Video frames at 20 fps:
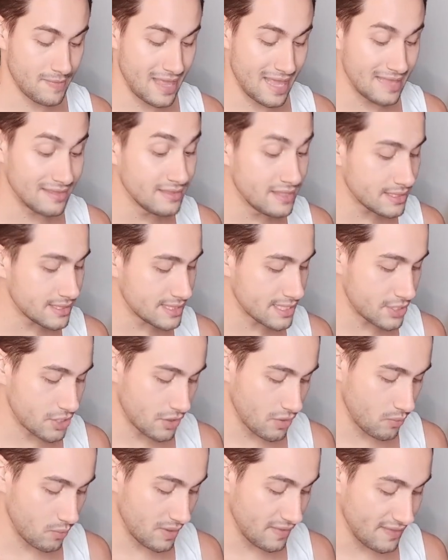This is
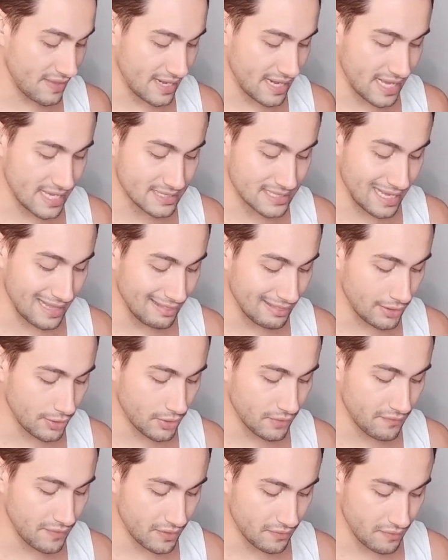another one that has a lot
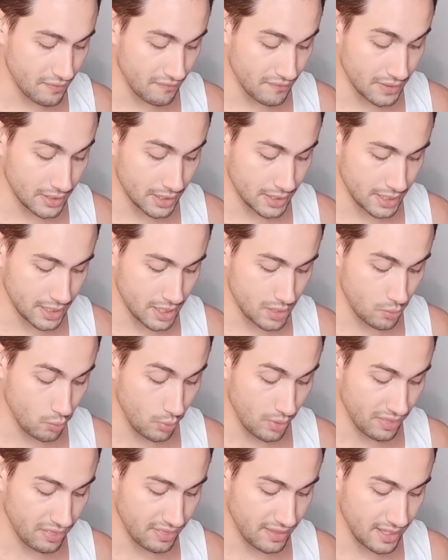of variability
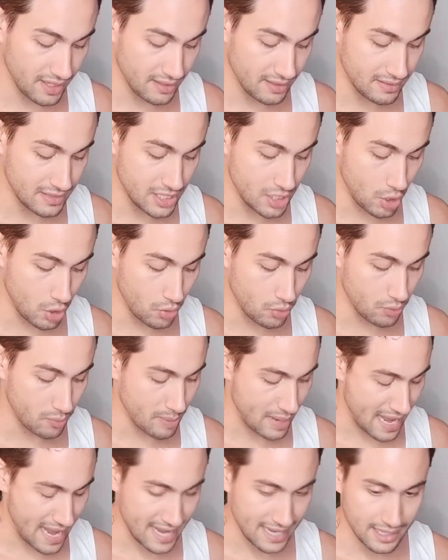within the own
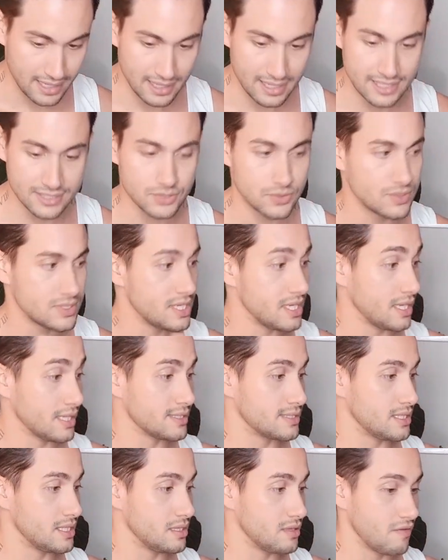pack. As you can
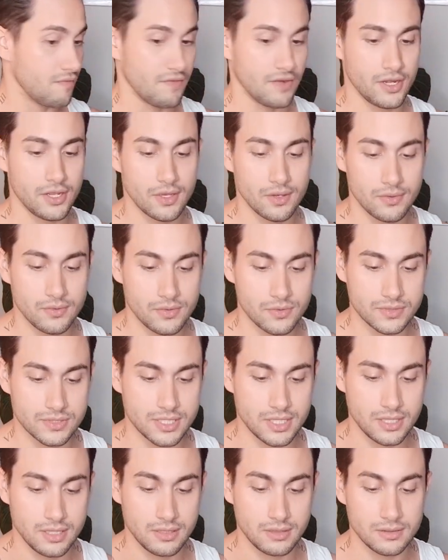see in the video, you
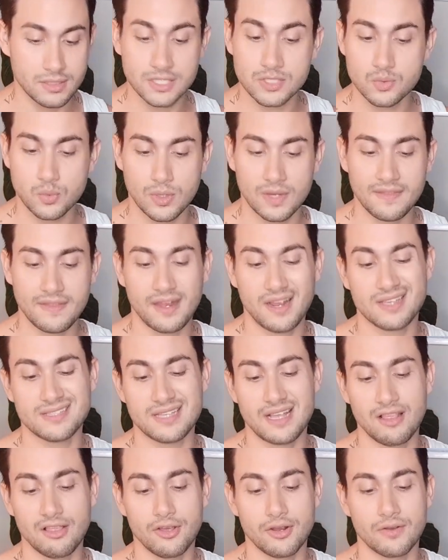see this one that has
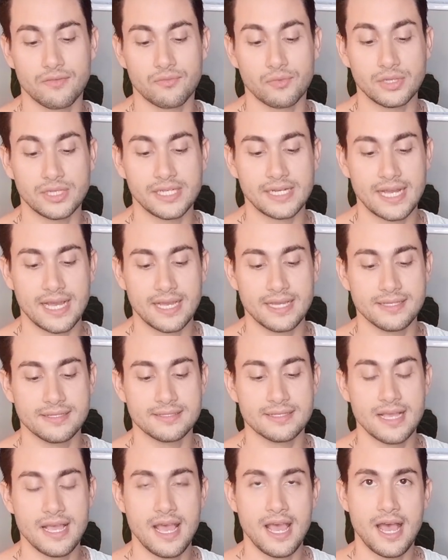a lot of really
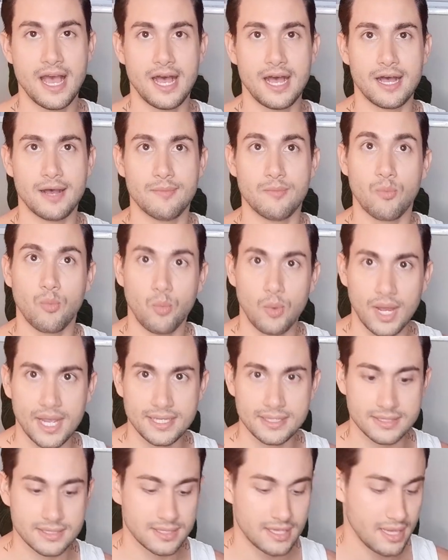nice
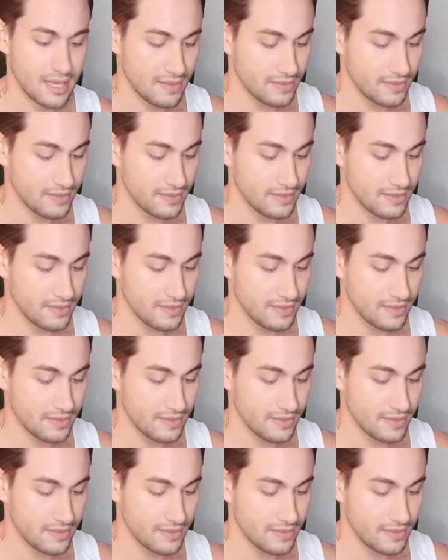white.